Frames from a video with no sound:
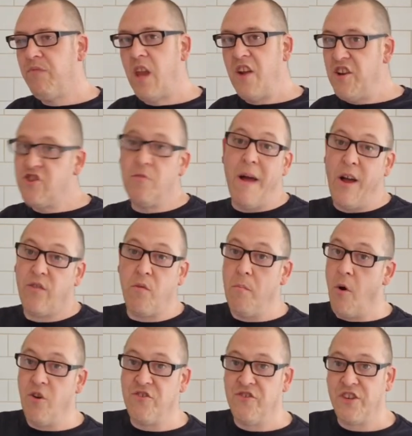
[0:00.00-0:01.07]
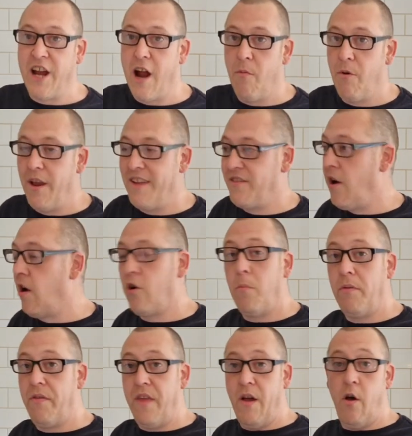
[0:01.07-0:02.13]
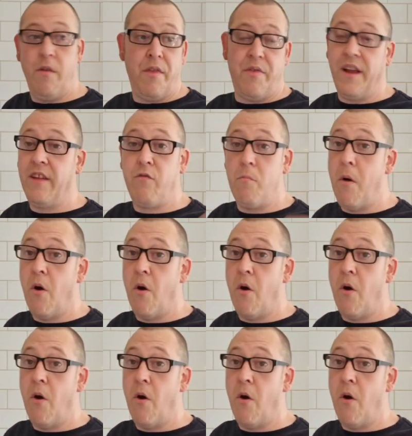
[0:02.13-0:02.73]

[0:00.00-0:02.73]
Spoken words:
I did something else from Morrisons, can't remember. I got a couple of other things from